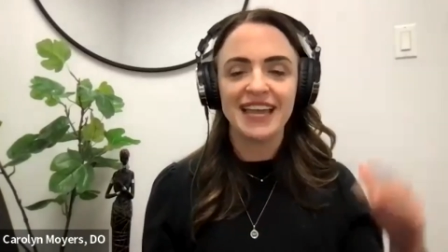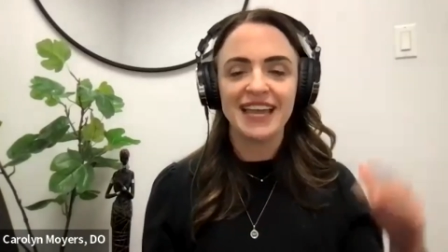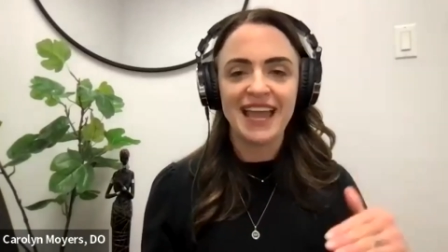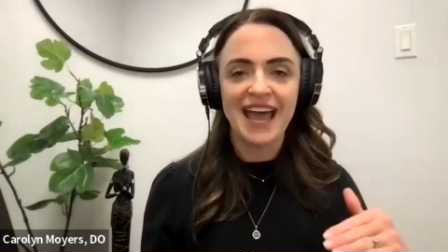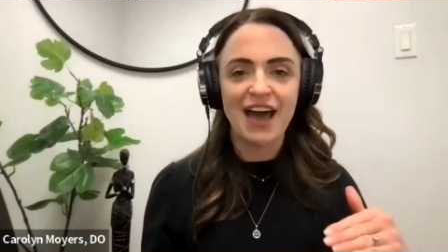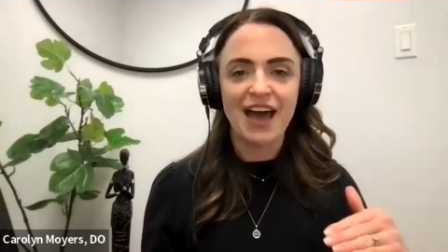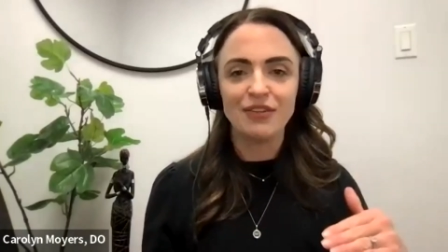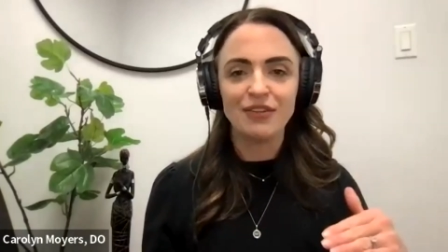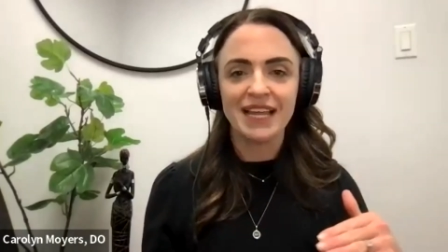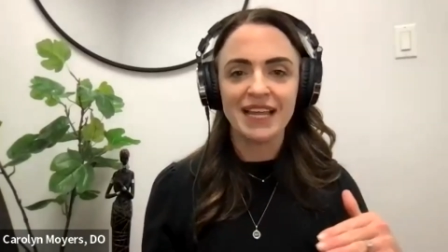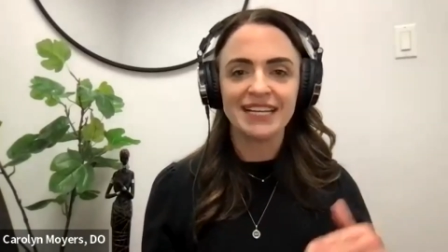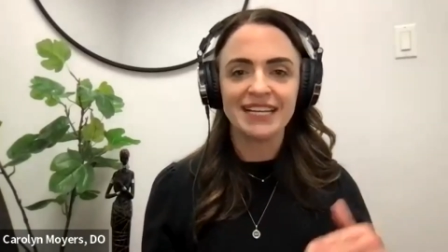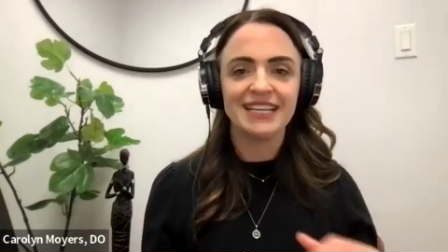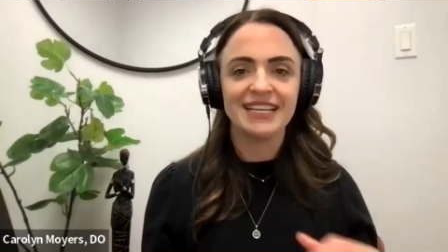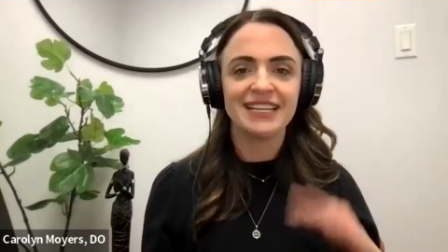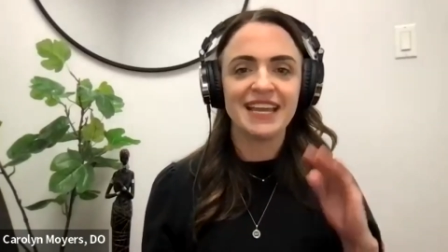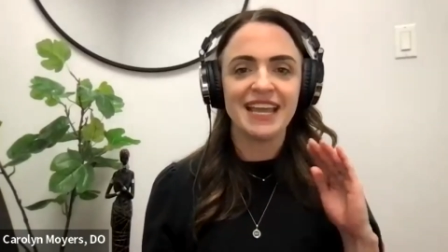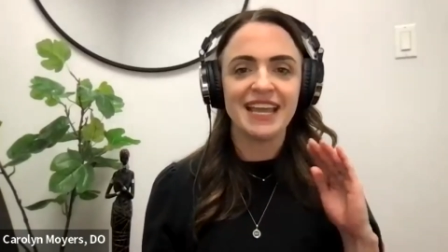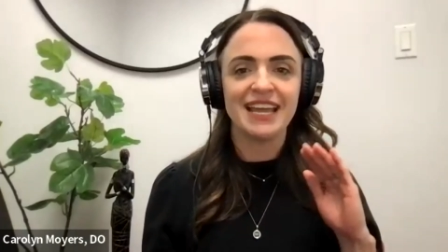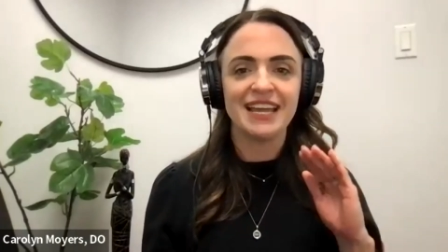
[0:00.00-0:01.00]
outline
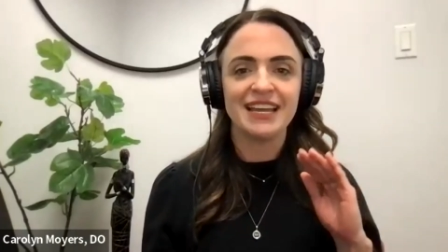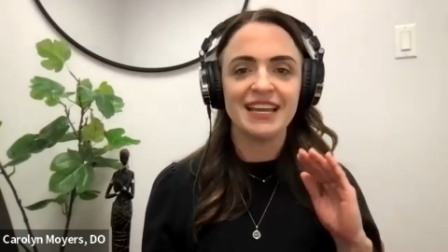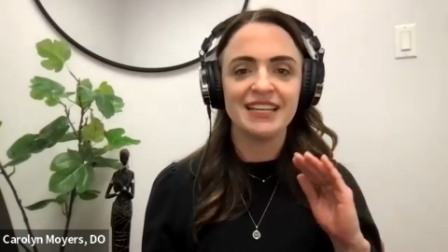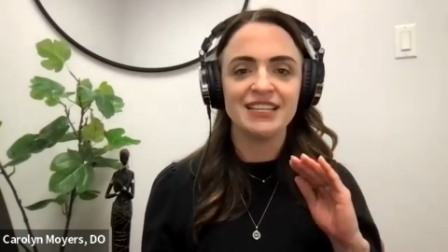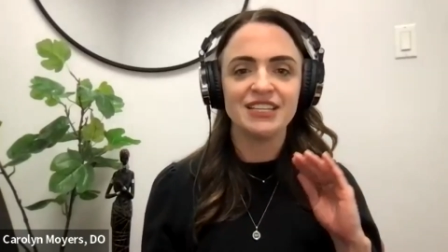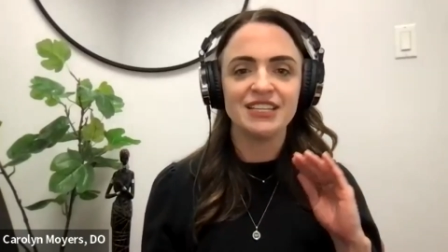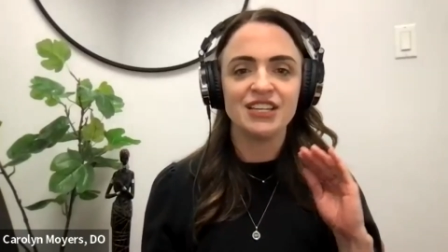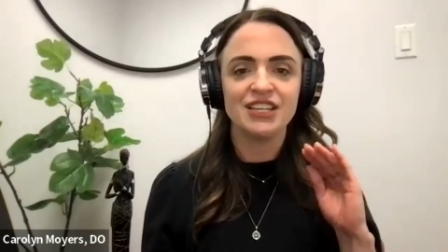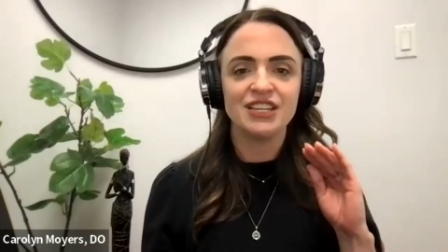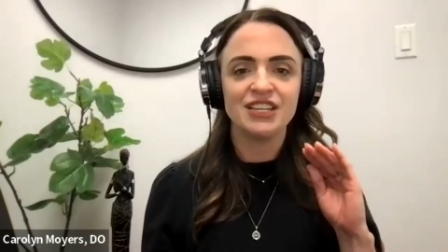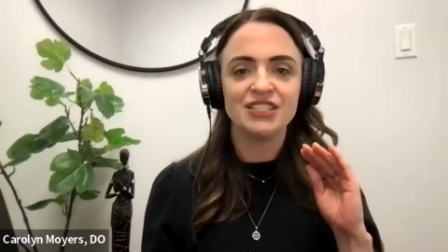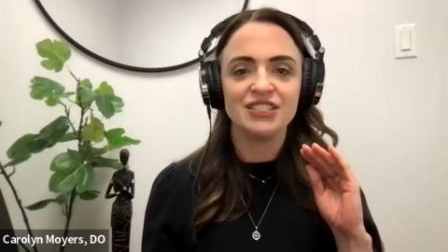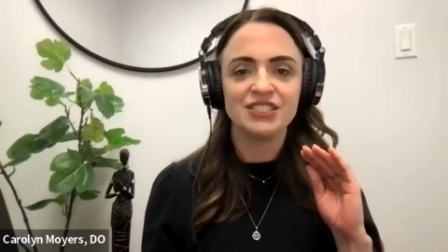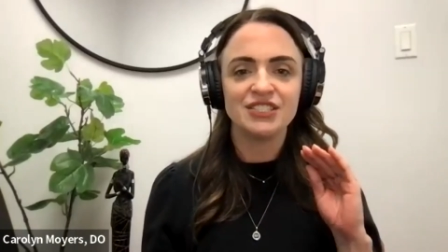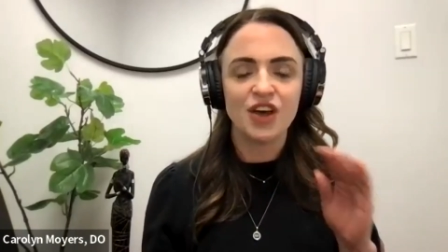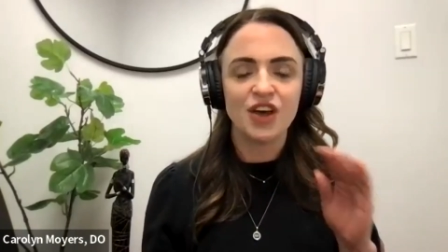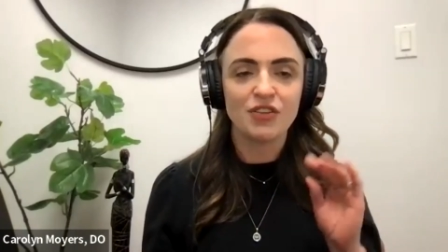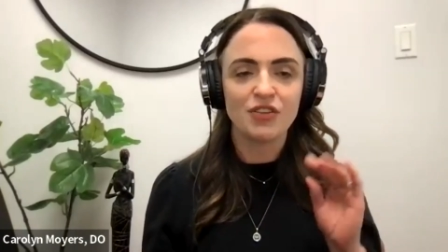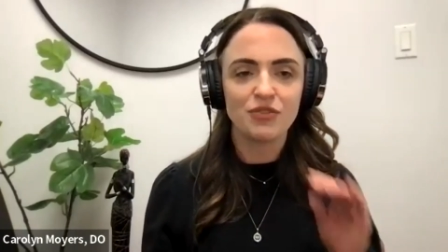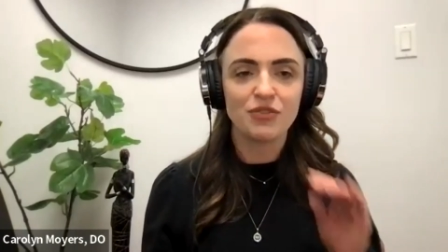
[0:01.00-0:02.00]
it and
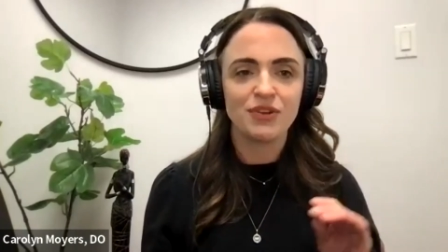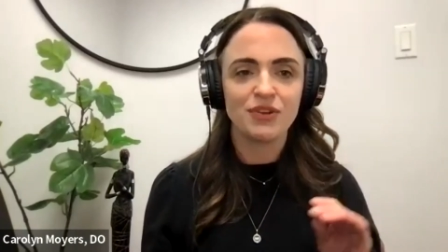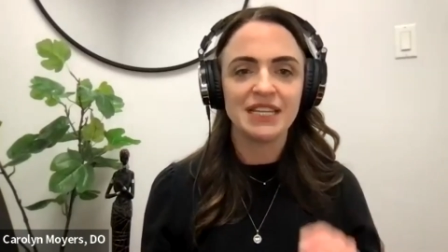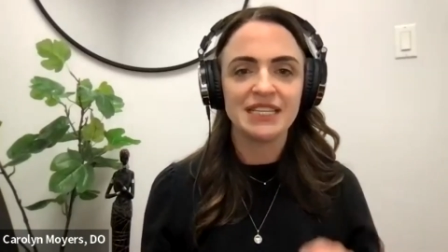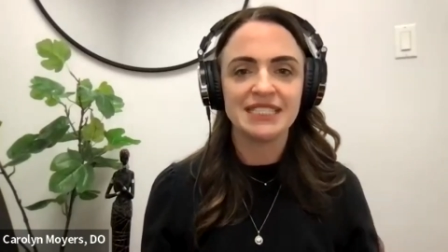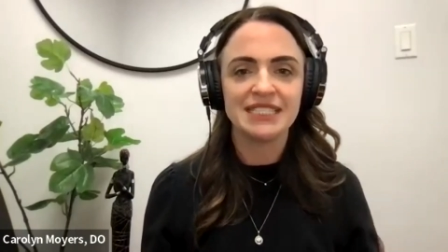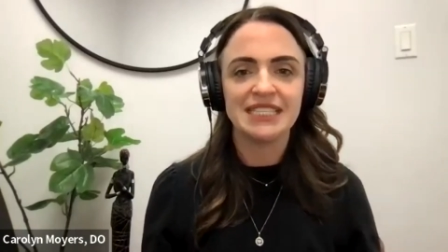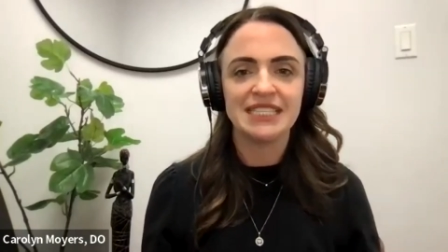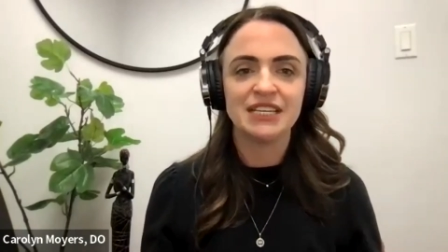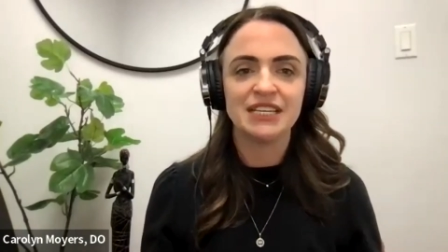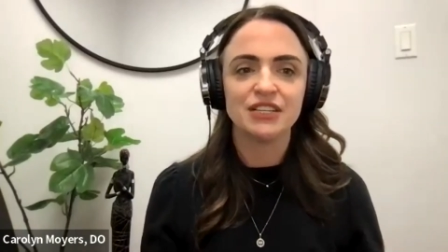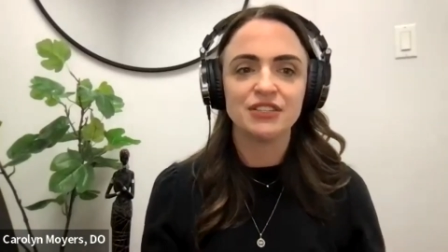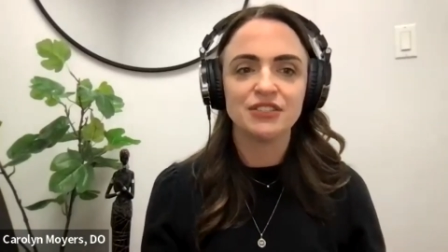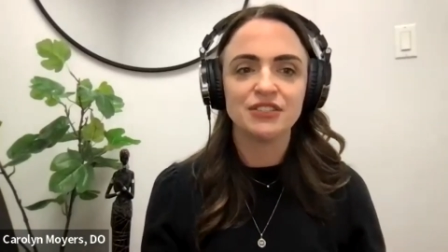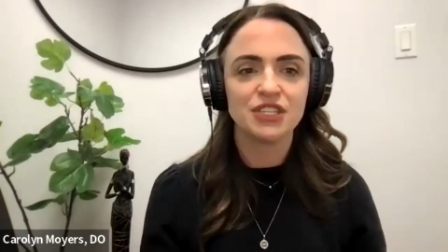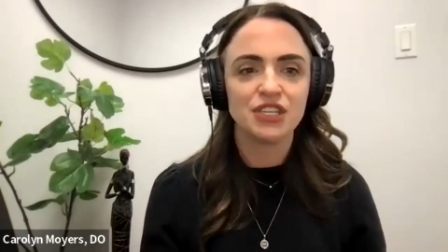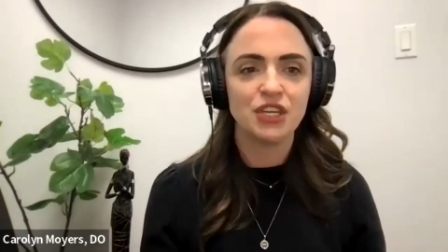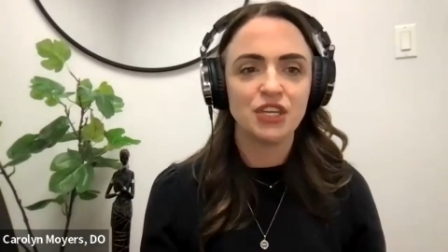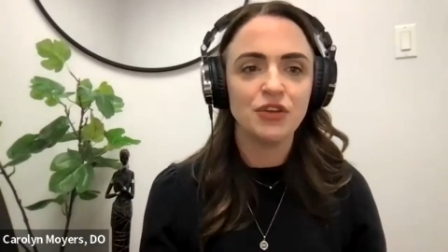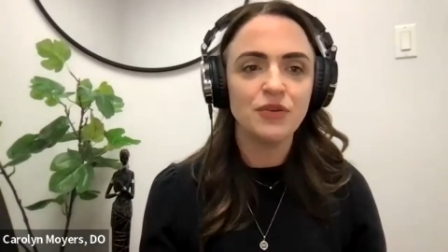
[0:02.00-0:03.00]
talk through it in detail
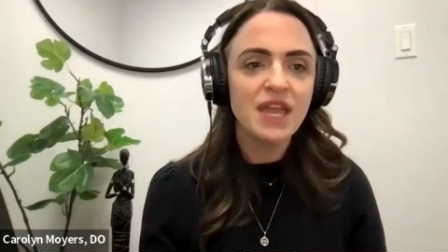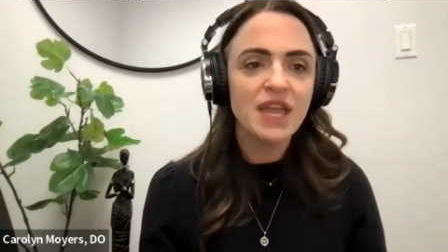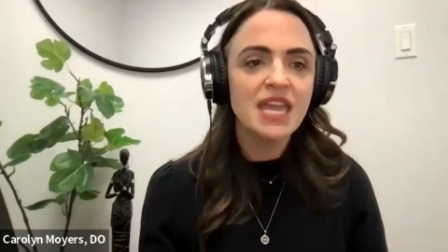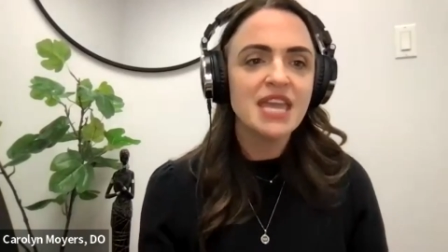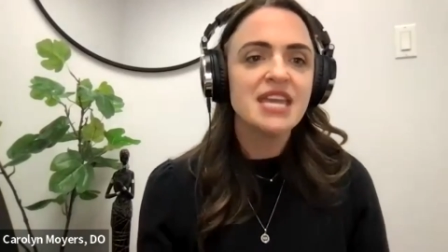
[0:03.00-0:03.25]
to you.